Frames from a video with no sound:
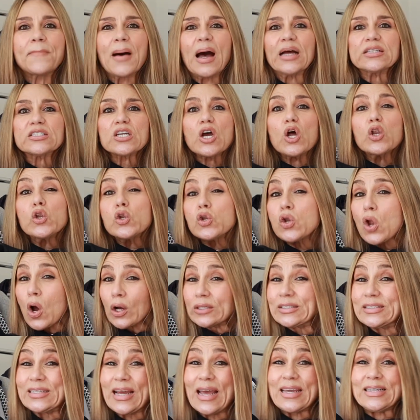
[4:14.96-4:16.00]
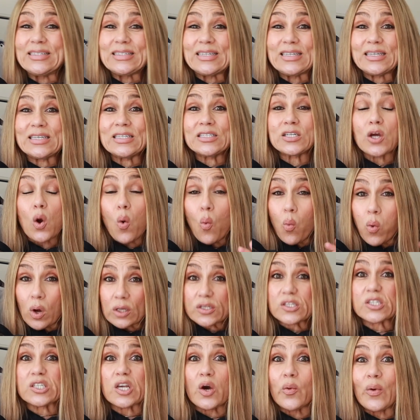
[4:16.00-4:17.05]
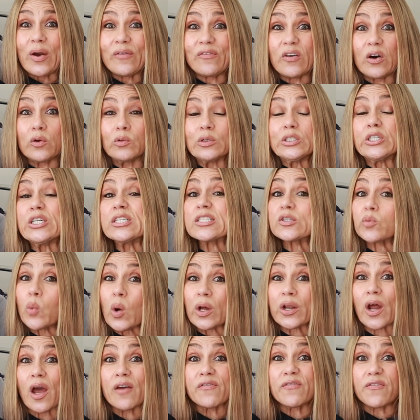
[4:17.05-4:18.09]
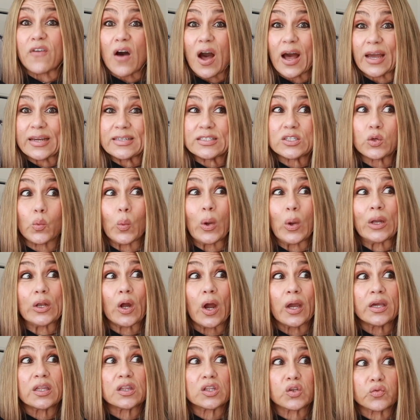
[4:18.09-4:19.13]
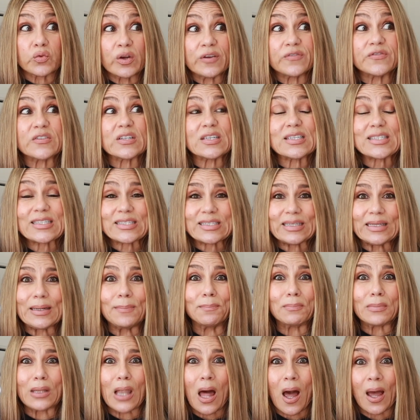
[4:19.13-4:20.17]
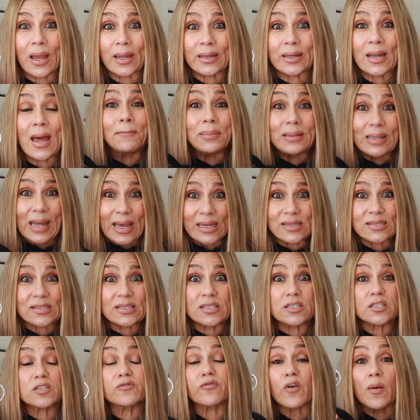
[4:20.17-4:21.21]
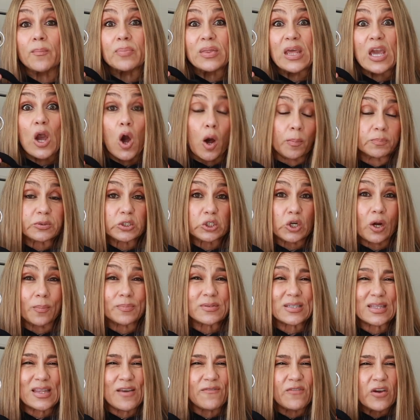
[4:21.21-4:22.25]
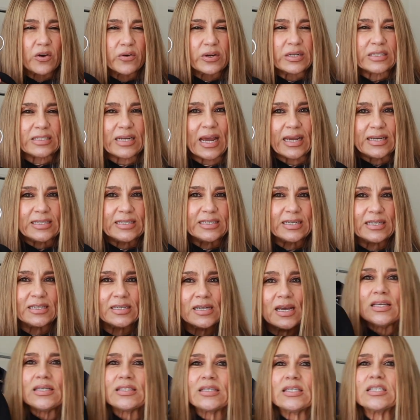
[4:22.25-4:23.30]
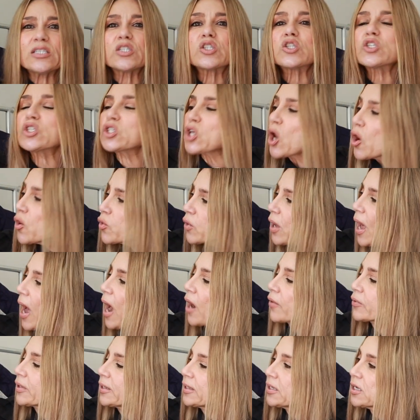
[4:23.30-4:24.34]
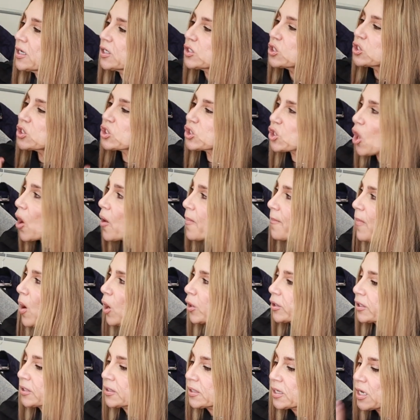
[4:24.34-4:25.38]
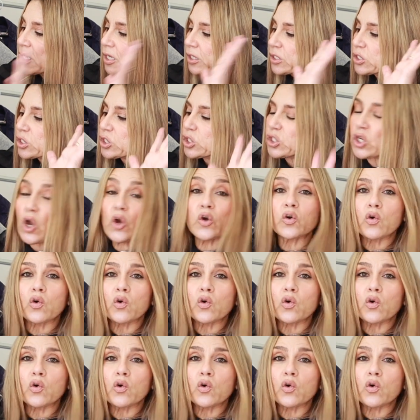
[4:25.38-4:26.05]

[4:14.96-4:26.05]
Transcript: but not dated whatsoever, which is what I find when I thrift slimline blazers from the op shops. They're very dated. This is so current, so modern, so